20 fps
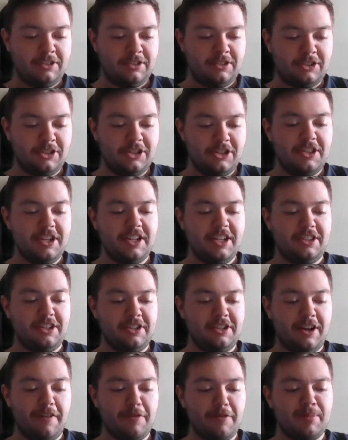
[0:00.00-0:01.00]
Right?
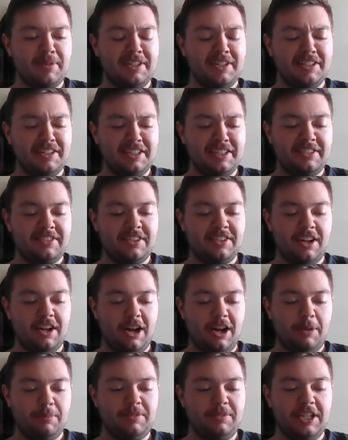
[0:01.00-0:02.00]
Do you think the
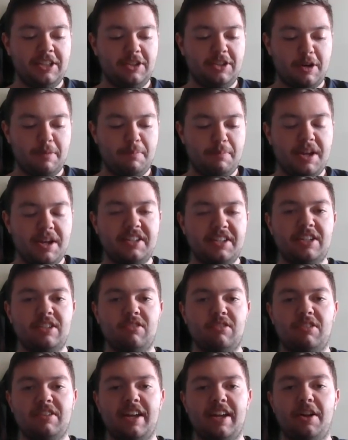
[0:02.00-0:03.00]
government needs to
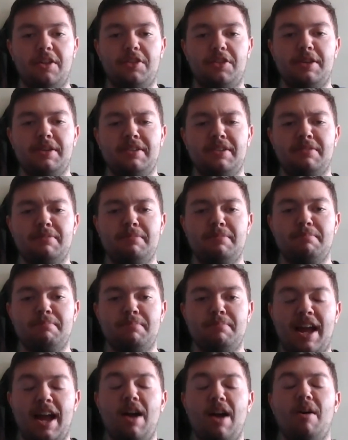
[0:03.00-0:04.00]
update their opinion on
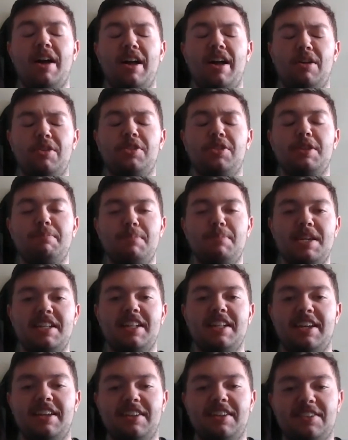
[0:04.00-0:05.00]

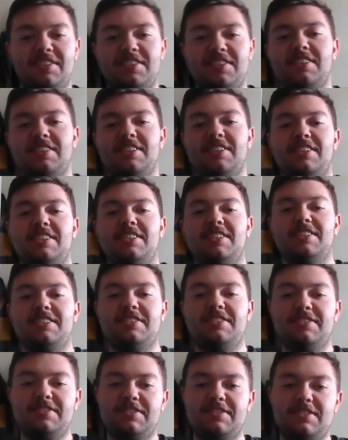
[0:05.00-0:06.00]
how healthy meat
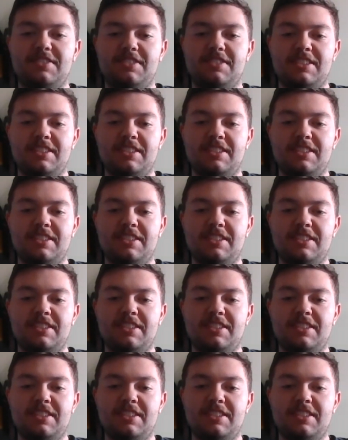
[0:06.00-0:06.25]
is?